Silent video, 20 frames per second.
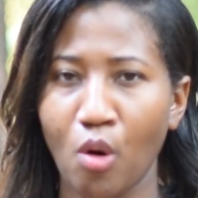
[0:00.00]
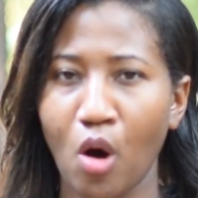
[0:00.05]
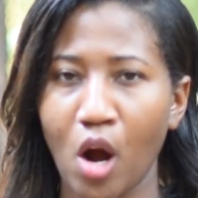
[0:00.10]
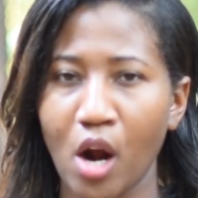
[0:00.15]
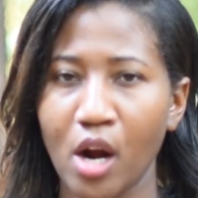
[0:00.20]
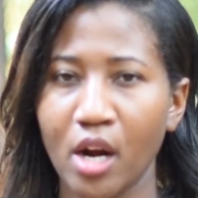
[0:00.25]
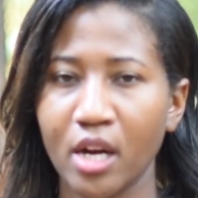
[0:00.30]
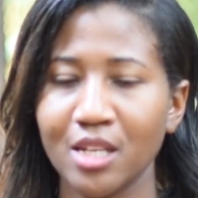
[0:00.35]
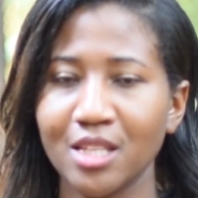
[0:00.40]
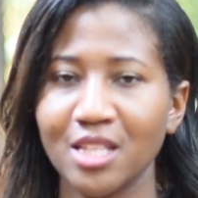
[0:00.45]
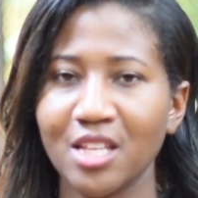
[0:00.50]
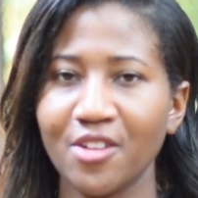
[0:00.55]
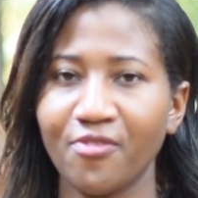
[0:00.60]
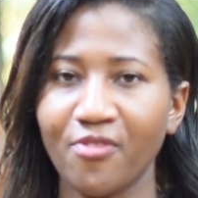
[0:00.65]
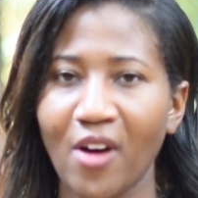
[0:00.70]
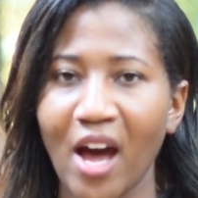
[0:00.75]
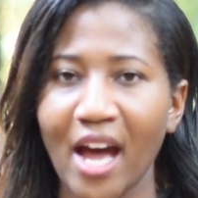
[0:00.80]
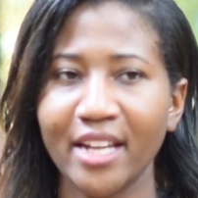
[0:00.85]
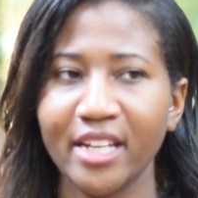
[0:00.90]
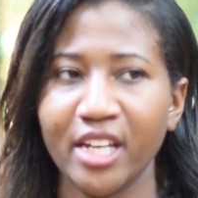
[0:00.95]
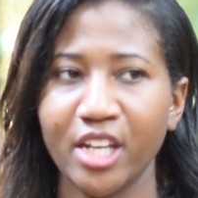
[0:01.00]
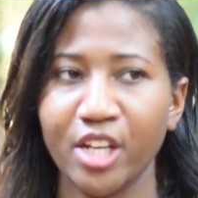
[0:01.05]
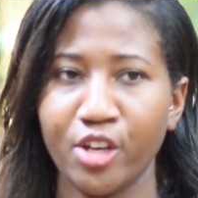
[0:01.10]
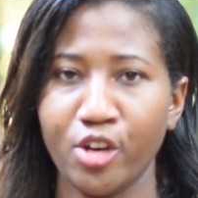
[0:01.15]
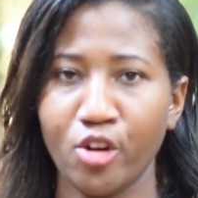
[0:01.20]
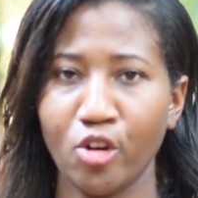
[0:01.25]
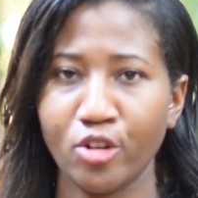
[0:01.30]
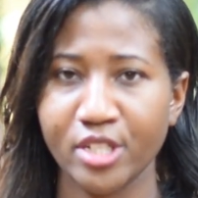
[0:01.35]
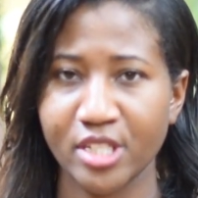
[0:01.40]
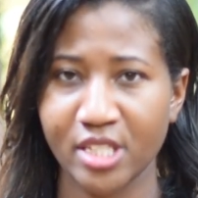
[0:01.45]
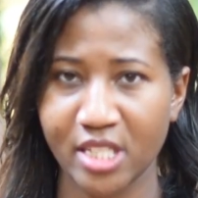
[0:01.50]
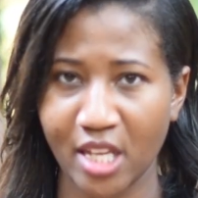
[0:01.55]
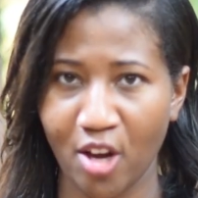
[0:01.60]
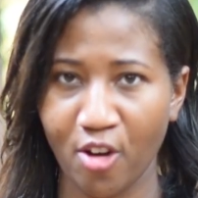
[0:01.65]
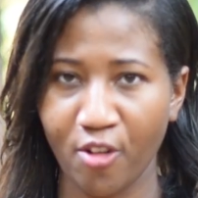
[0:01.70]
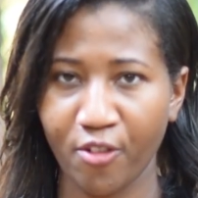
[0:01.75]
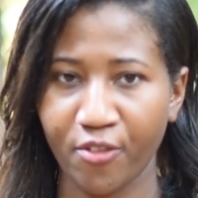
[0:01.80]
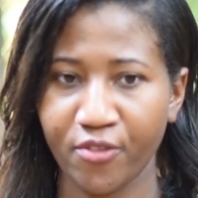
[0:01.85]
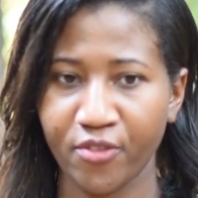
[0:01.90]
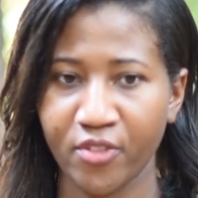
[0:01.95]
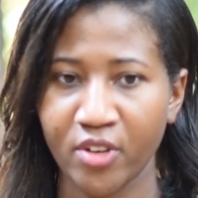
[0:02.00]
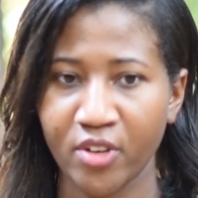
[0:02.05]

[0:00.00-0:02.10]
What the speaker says: are, defining yourself,